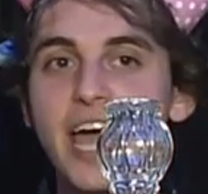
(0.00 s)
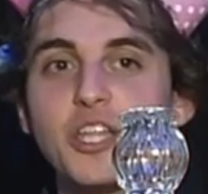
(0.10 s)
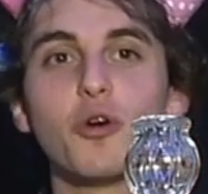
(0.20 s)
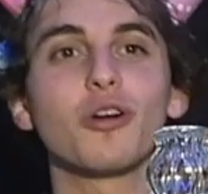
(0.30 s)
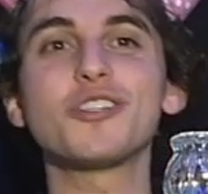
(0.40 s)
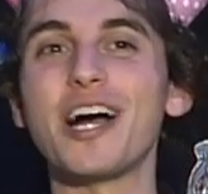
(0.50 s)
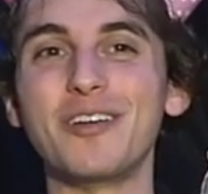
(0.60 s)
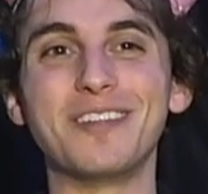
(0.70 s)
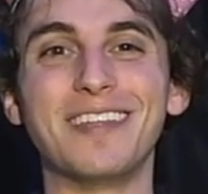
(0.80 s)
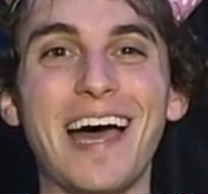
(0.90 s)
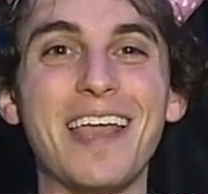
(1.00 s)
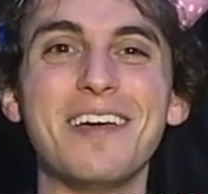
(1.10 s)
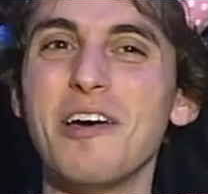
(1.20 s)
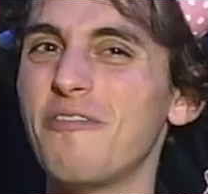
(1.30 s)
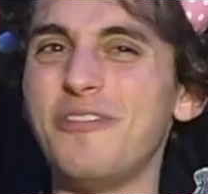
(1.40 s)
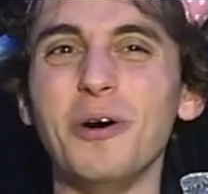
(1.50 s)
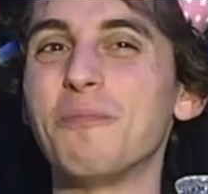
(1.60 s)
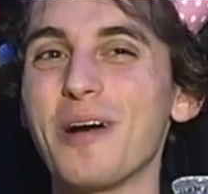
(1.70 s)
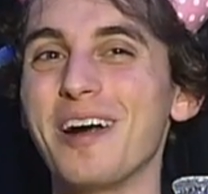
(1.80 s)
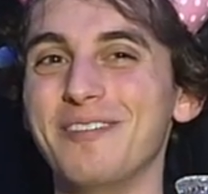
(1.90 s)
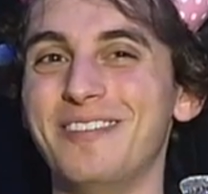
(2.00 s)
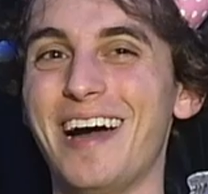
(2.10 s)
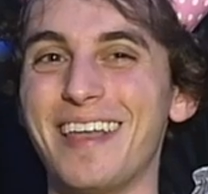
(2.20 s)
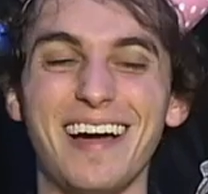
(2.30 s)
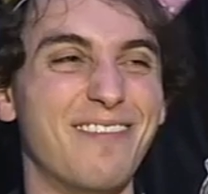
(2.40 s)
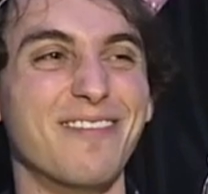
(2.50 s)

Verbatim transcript: and you're entitled to that. Feel proud of that.